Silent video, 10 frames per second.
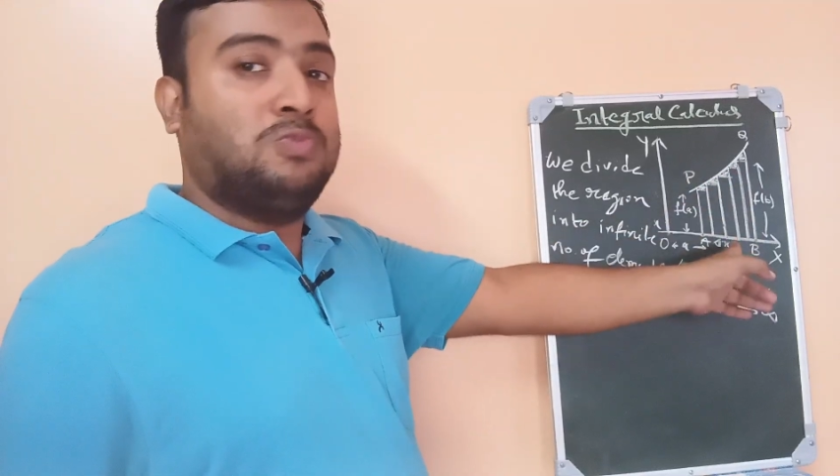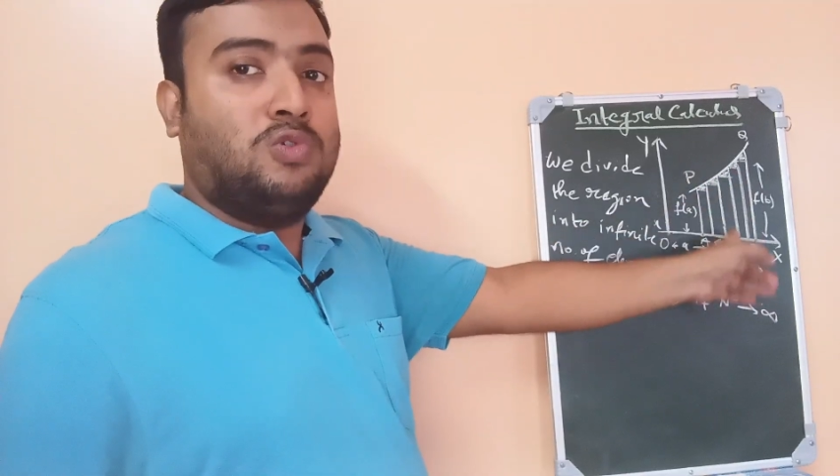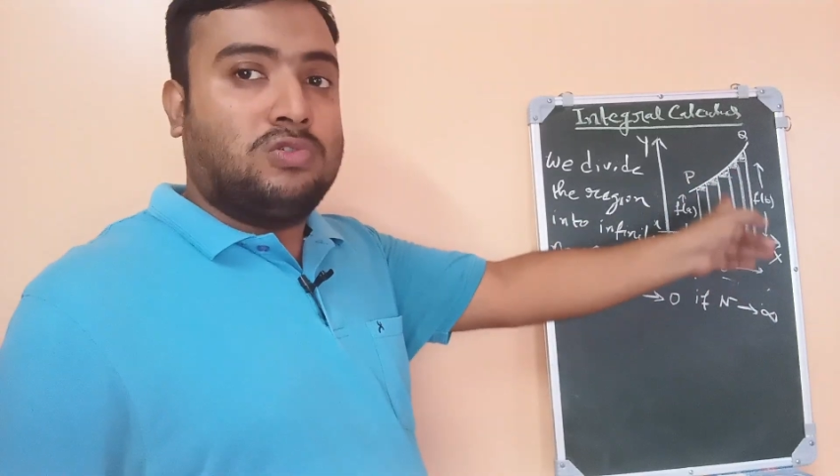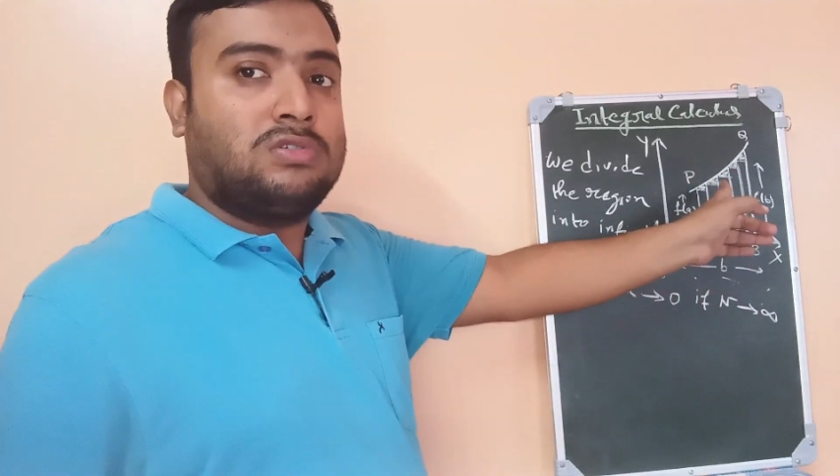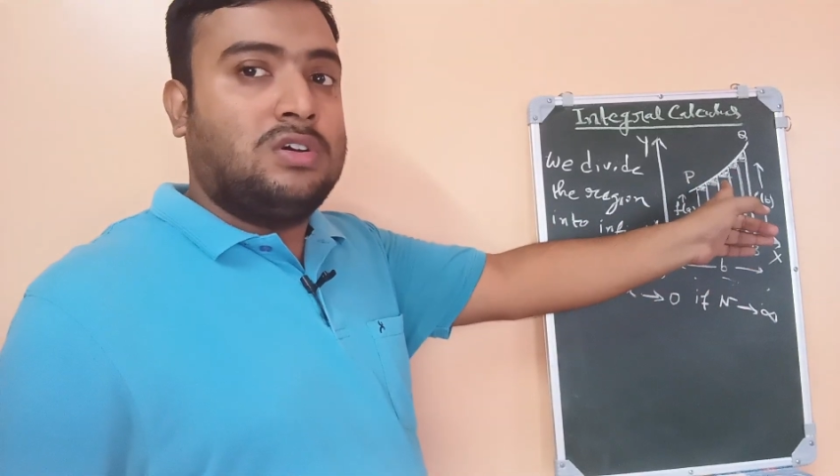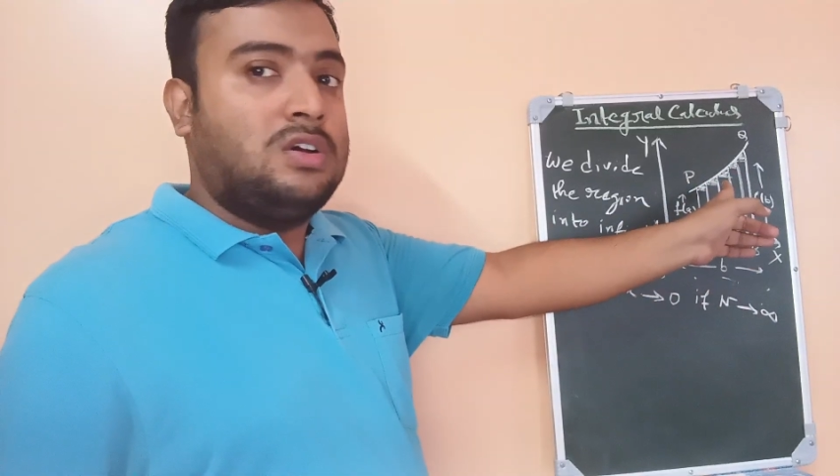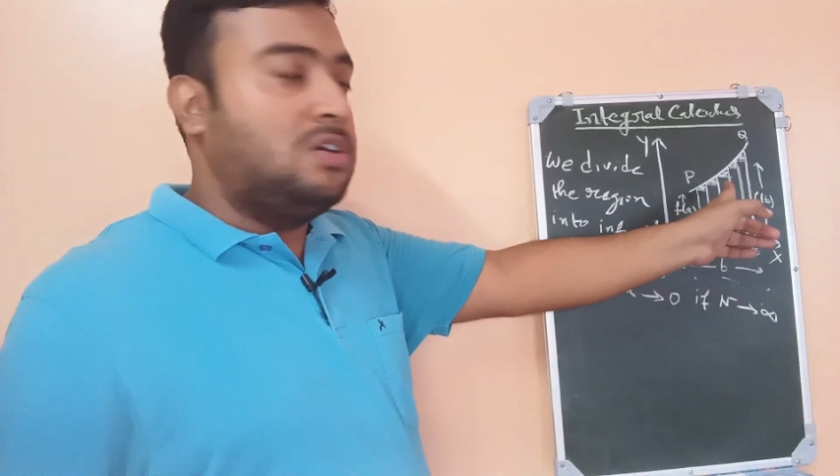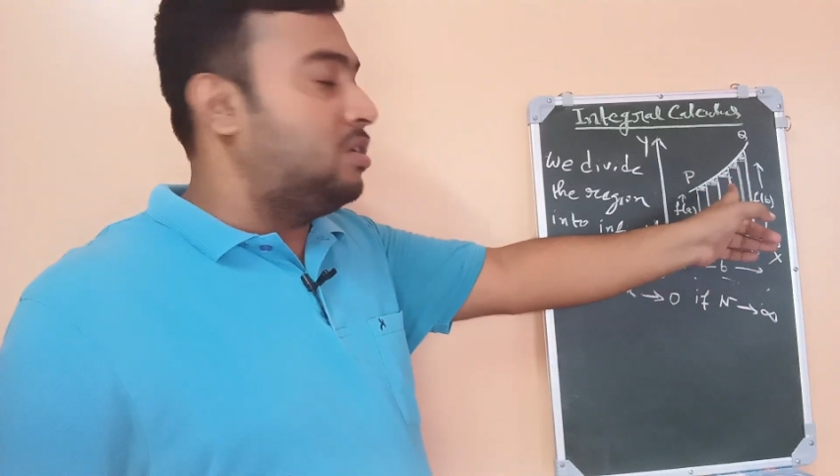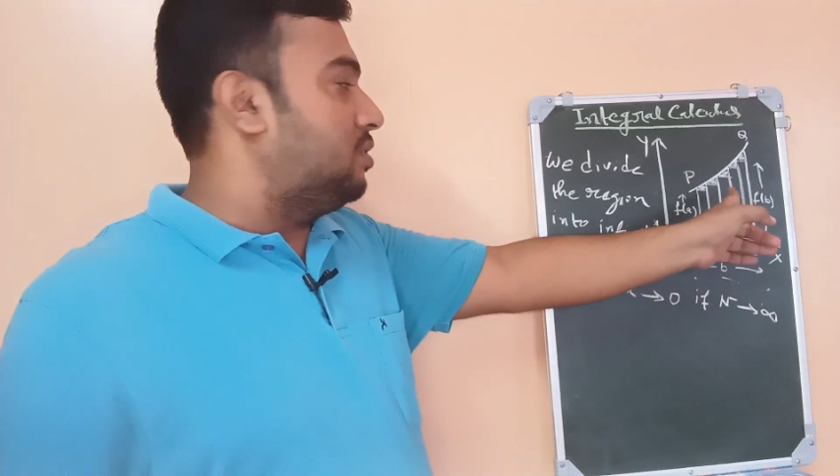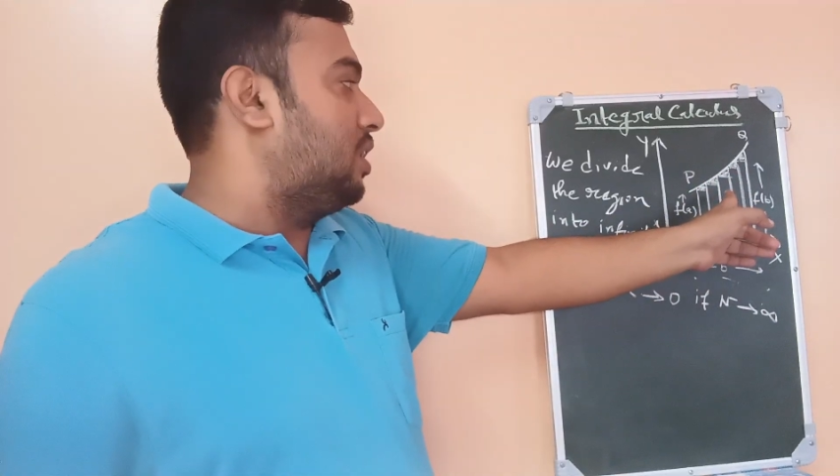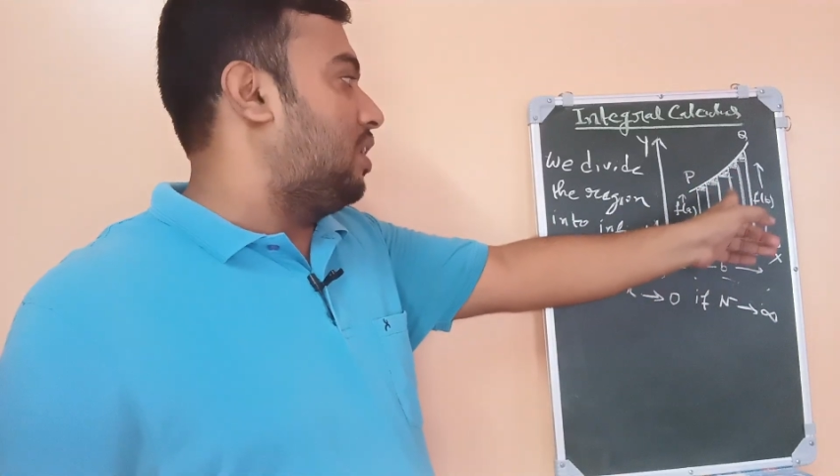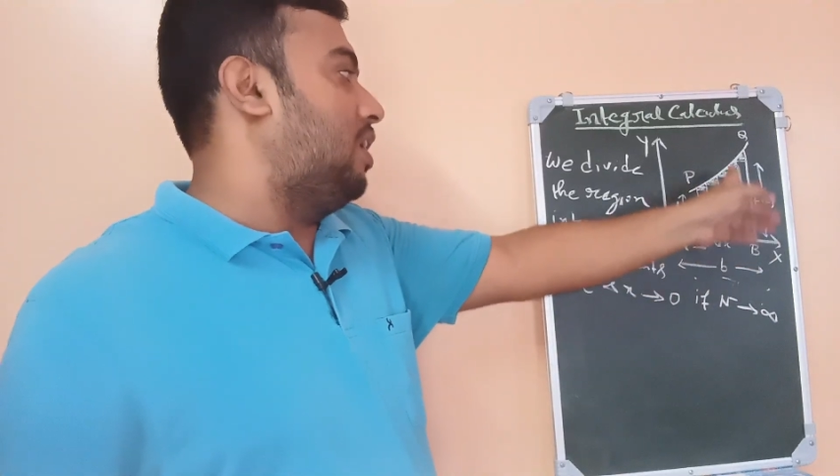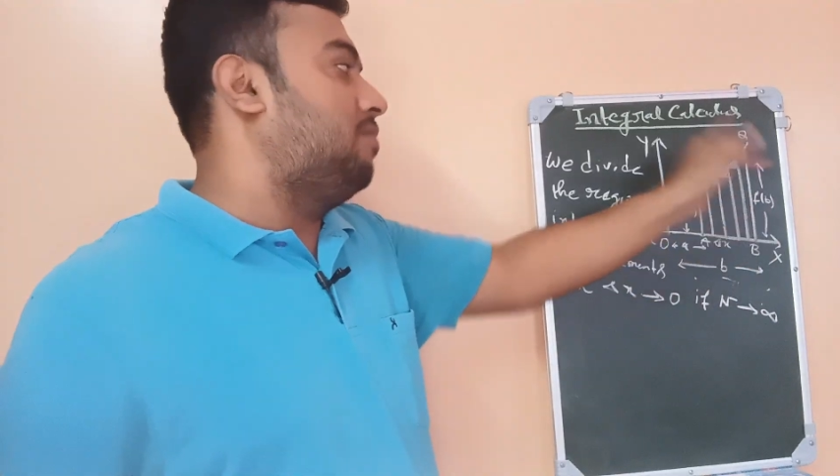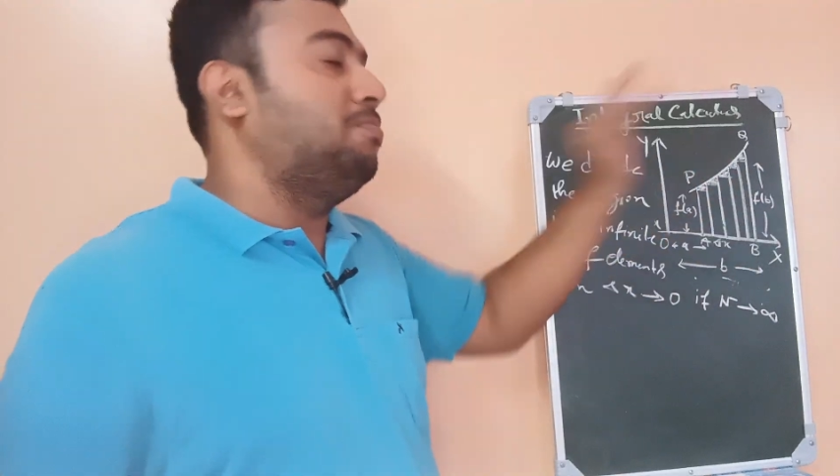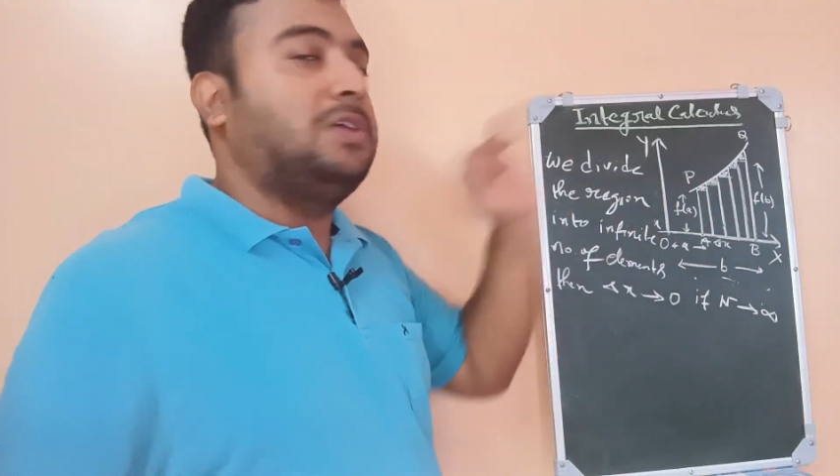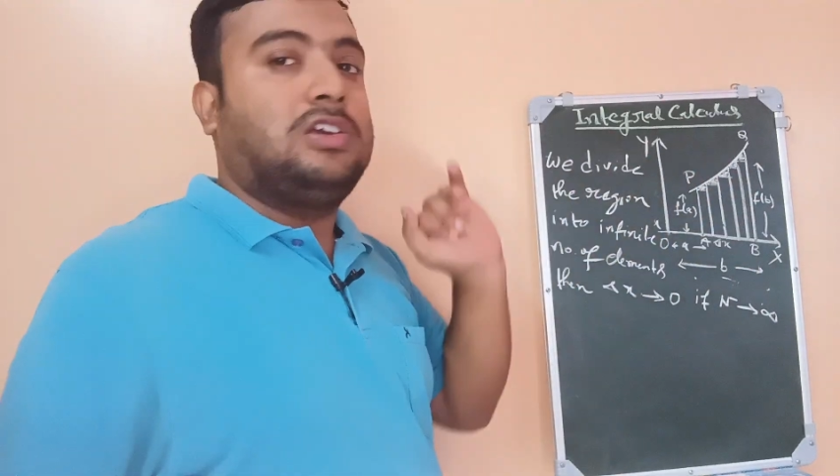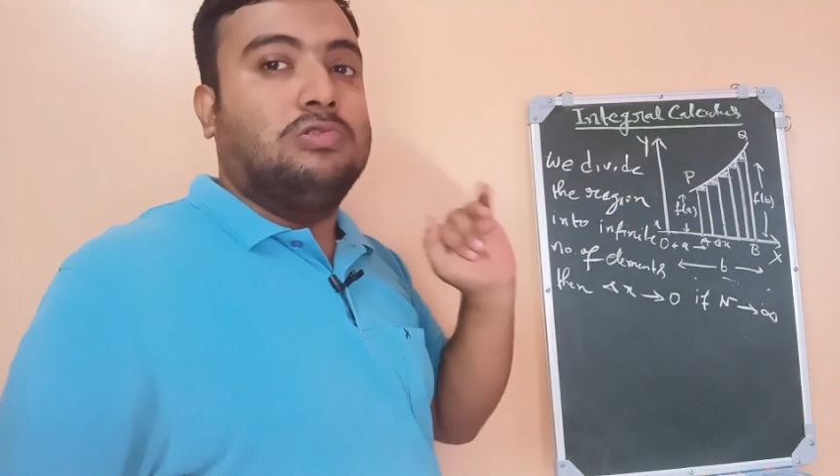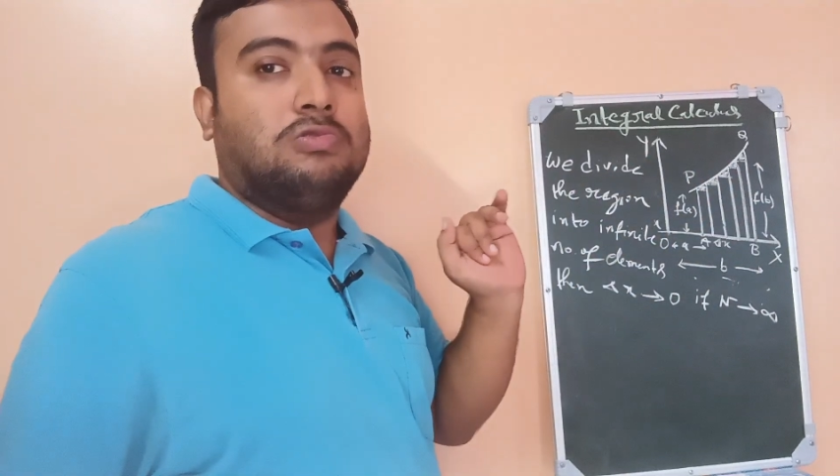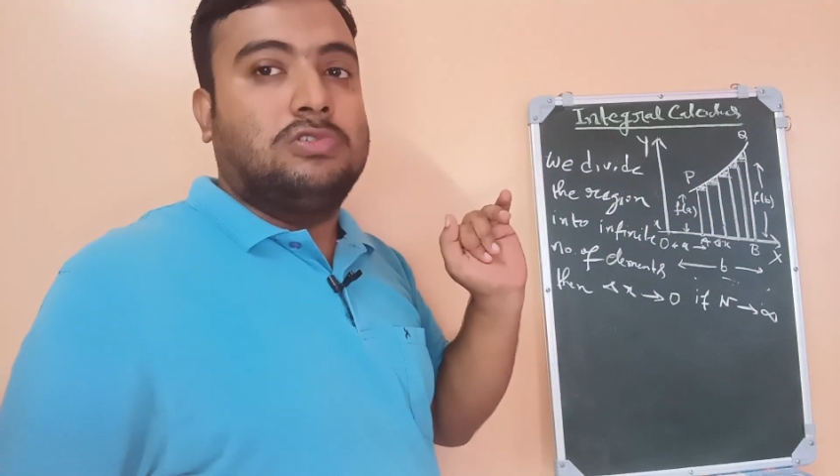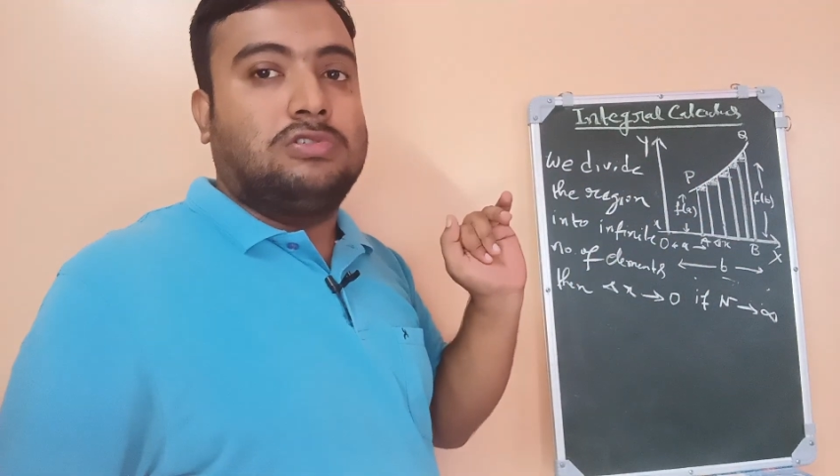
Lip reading: more the curve PQ.